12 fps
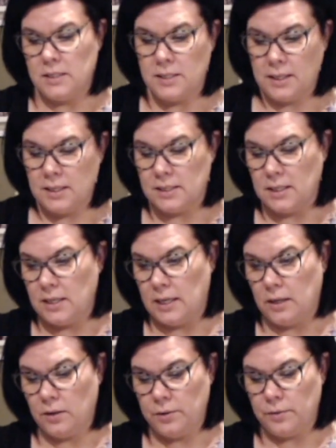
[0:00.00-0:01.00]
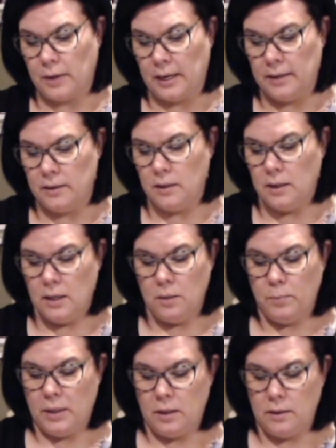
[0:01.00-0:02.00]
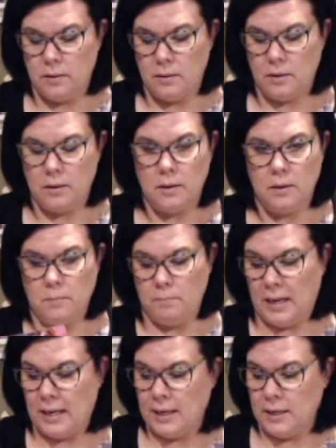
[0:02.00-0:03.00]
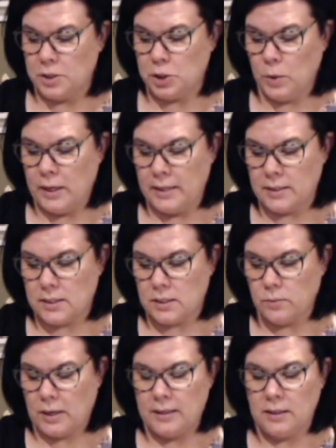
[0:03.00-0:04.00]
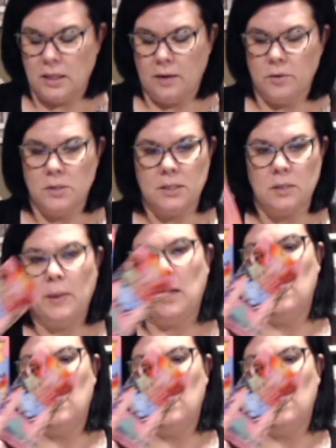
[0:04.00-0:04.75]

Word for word: in sickness and in health, right? But making a choice, right? The lovers is